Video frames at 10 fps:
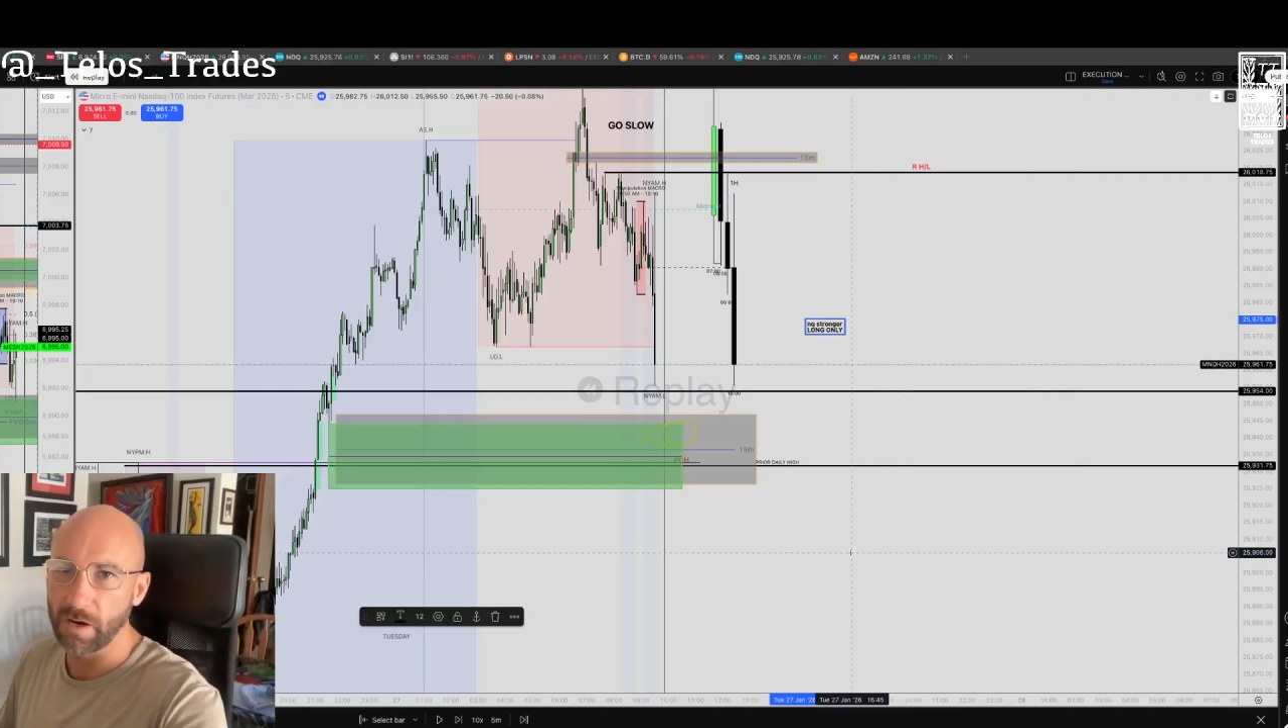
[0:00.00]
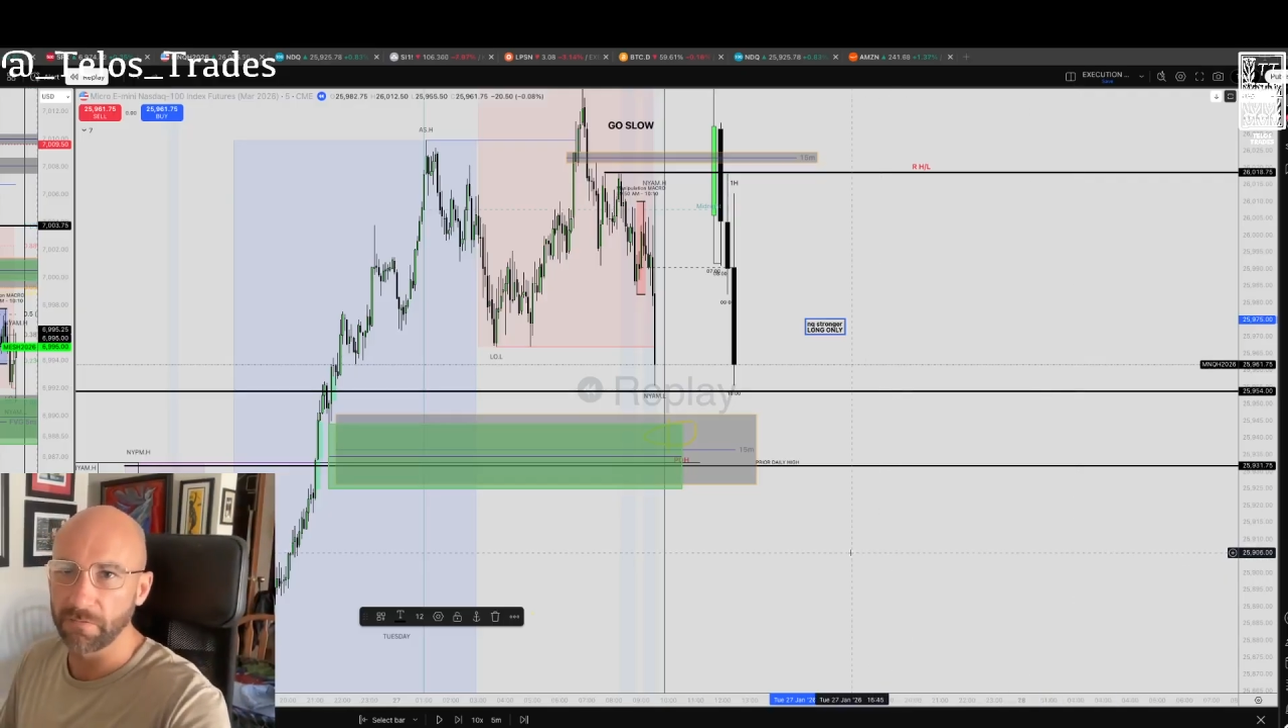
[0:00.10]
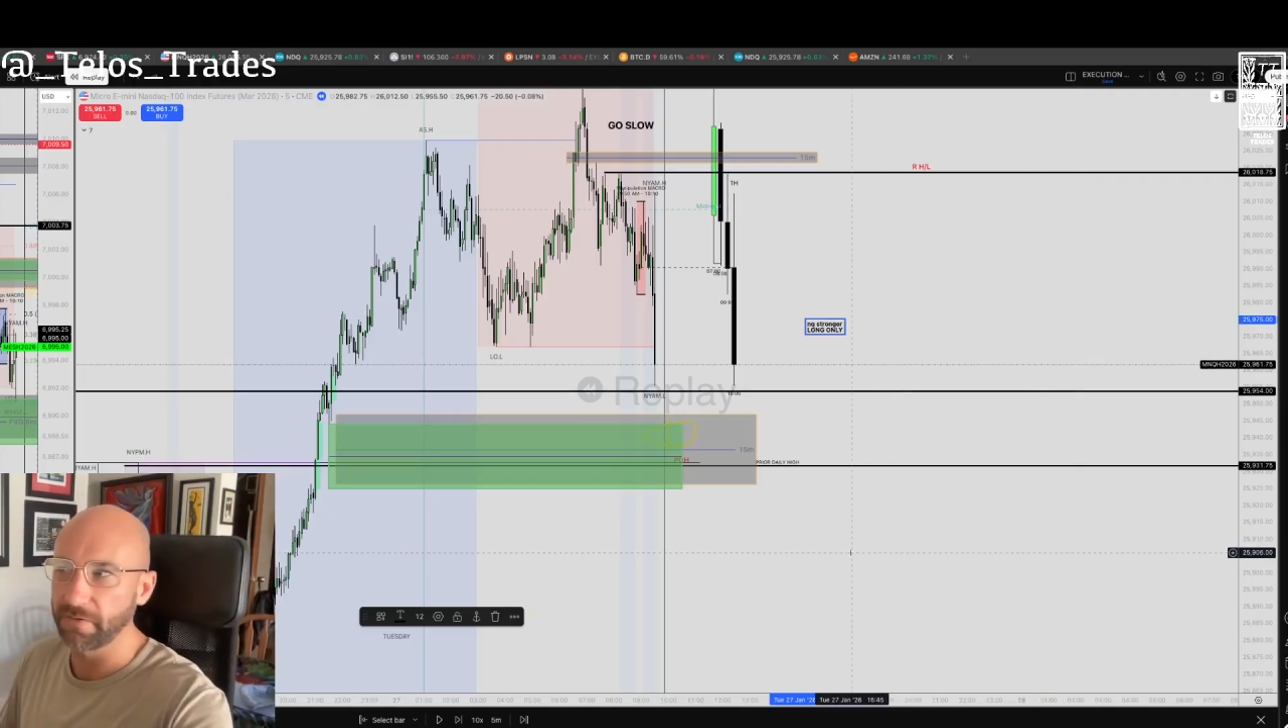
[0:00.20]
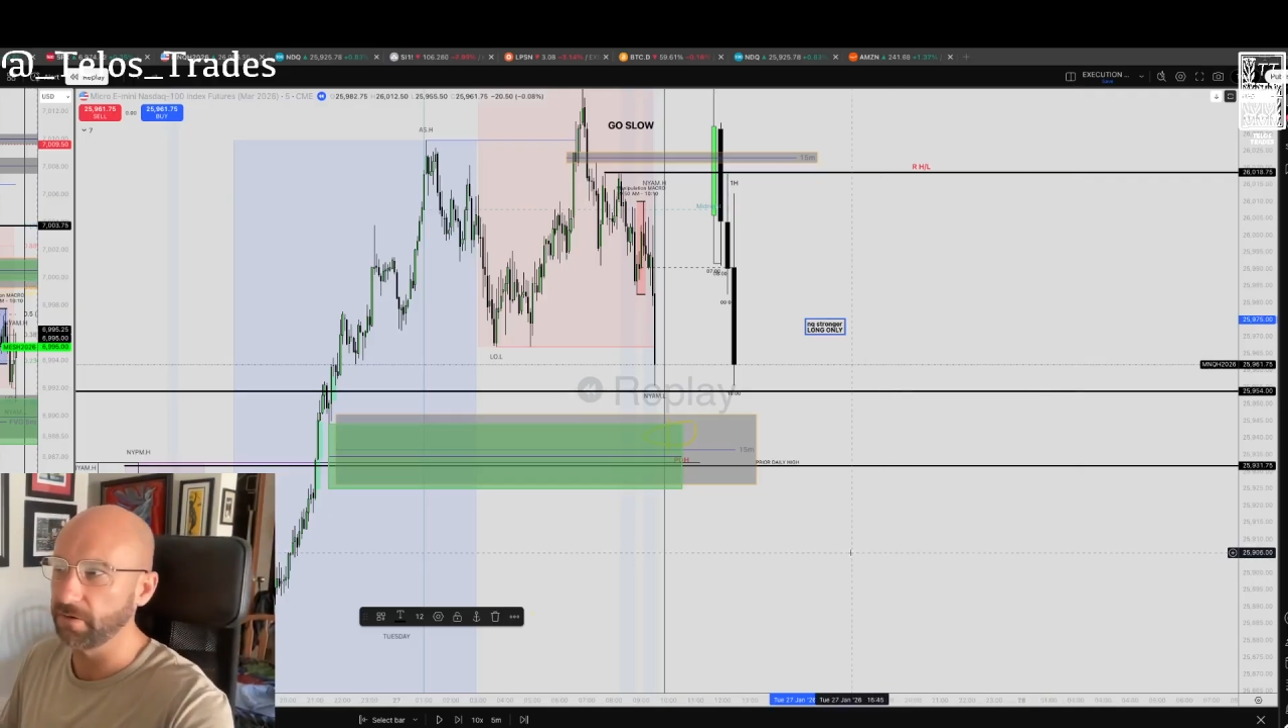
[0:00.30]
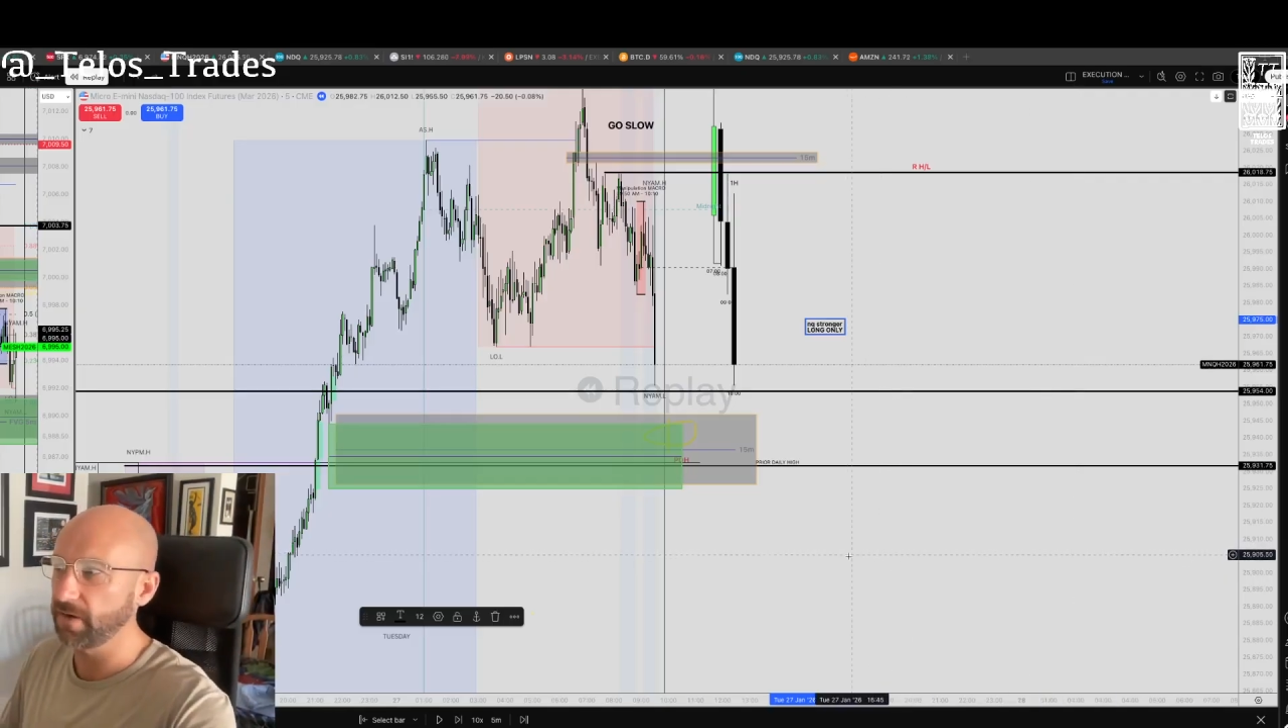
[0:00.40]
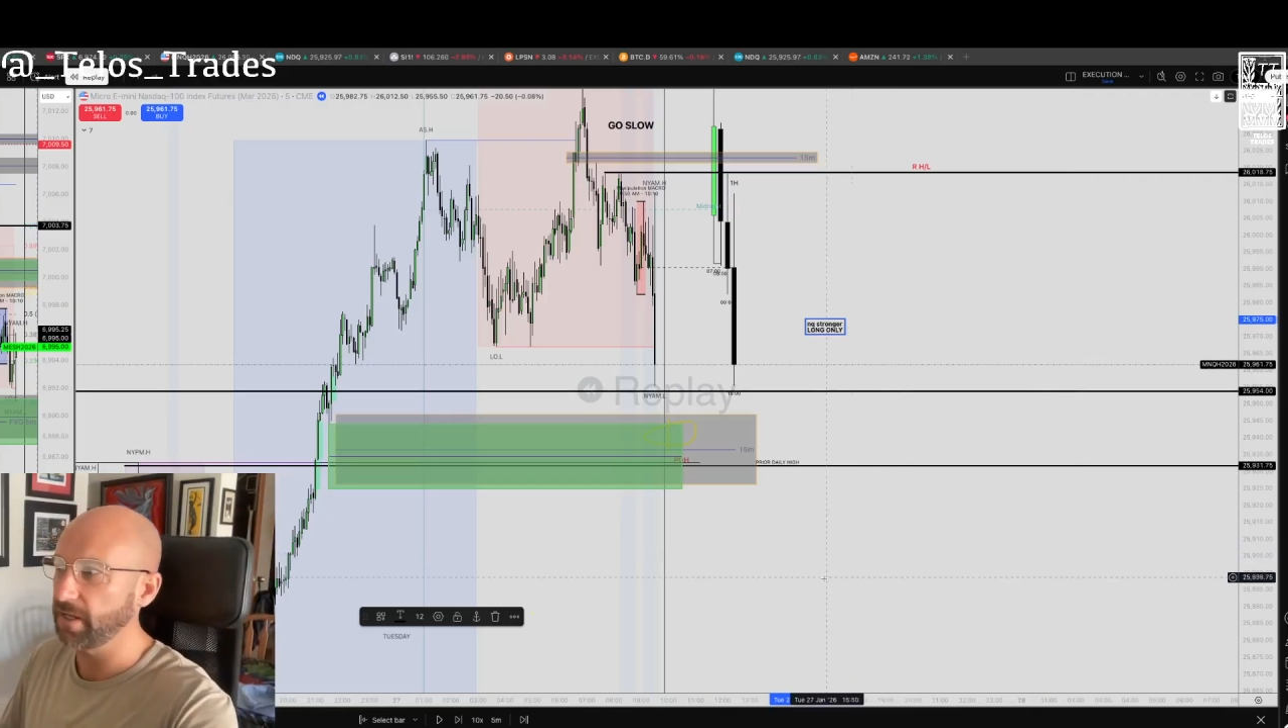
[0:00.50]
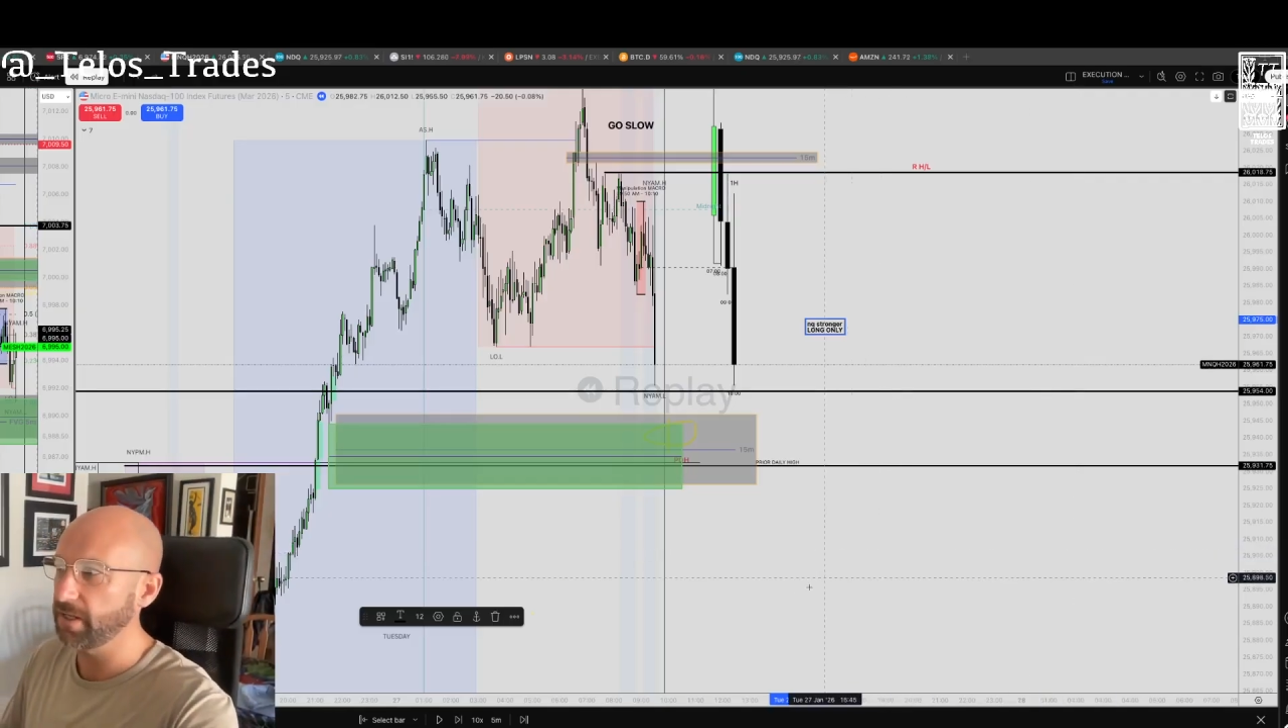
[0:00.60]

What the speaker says: fair value